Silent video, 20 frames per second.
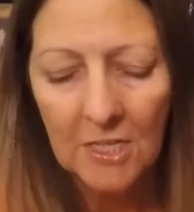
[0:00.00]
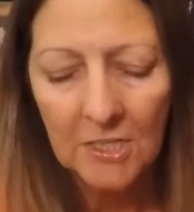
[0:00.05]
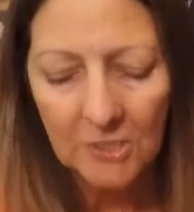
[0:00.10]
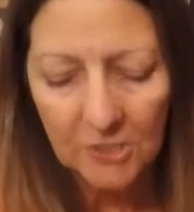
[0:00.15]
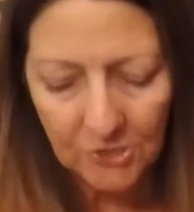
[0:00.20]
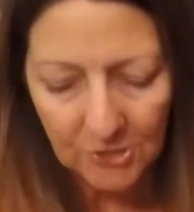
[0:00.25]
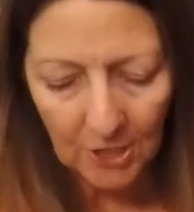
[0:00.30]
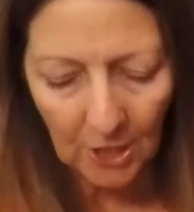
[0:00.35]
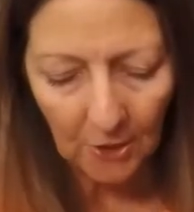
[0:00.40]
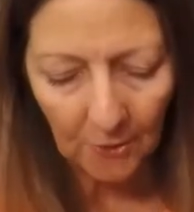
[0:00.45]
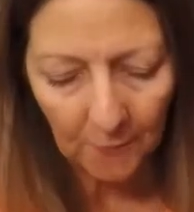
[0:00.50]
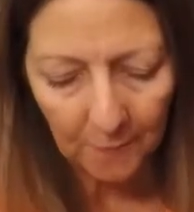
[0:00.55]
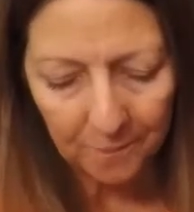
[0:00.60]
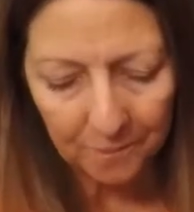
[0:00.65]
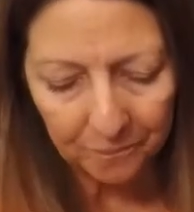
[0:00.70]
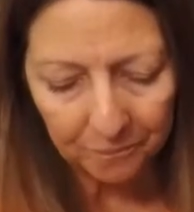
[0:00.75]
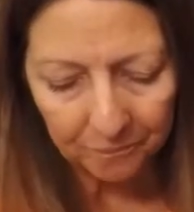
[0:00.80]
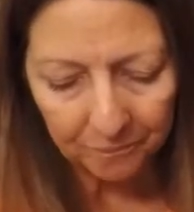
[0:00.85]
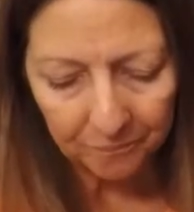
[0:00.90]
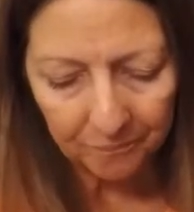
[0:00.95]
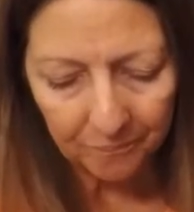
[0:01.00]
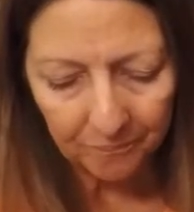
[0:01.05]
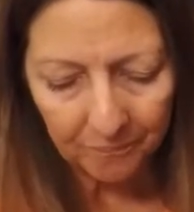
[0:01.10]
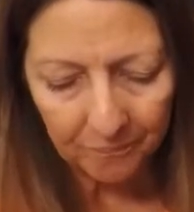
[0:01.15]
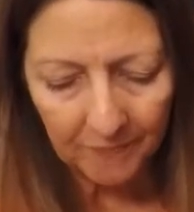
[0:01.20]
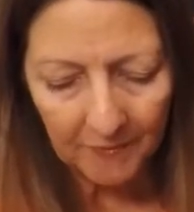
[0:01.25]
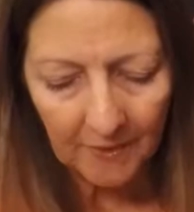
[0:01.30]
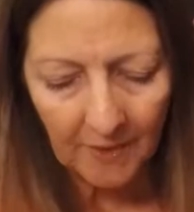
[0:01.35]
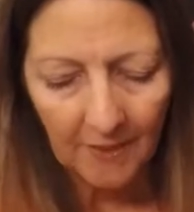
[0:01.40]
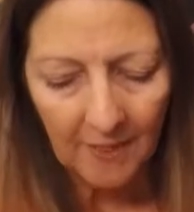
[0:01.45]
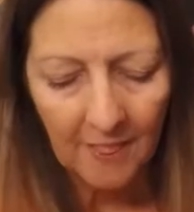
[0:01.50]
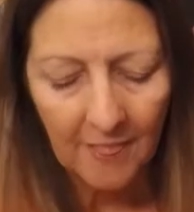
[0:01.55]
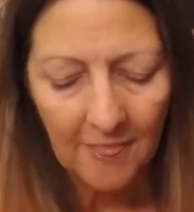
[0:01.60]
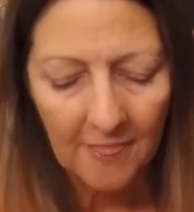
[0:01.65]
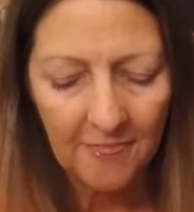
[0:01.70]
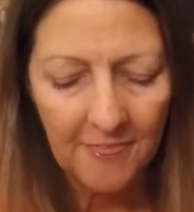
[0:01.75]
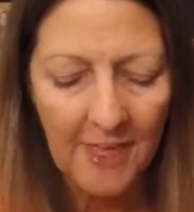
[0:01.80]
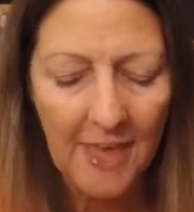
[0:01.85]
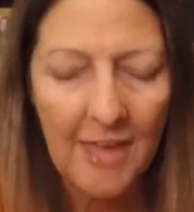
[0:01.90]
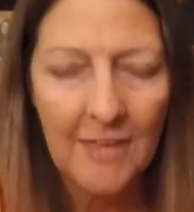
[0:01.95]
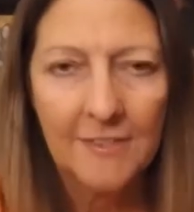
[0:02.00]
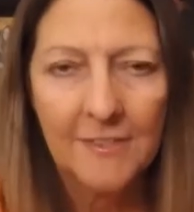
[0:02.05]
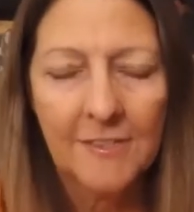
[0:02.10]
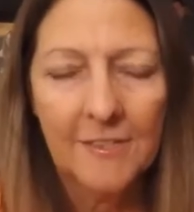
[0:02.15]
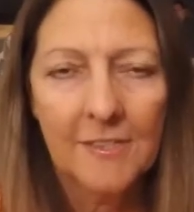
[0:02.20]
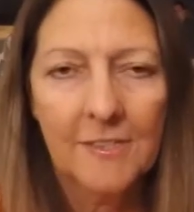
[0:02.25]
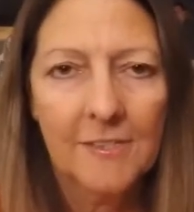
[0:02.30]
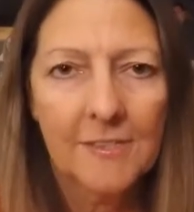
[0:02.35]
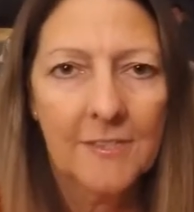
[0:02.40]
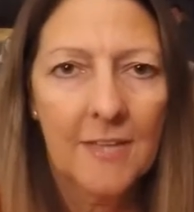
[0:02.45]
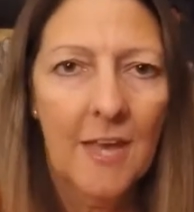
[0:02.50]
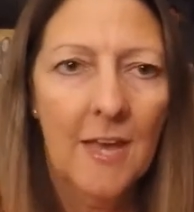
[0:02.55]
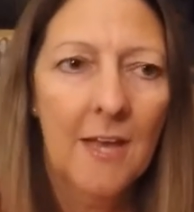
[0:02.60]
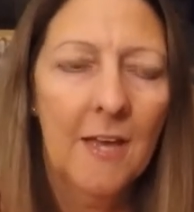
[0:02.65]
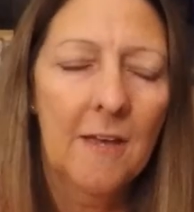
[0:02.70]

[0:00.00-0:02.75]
So that is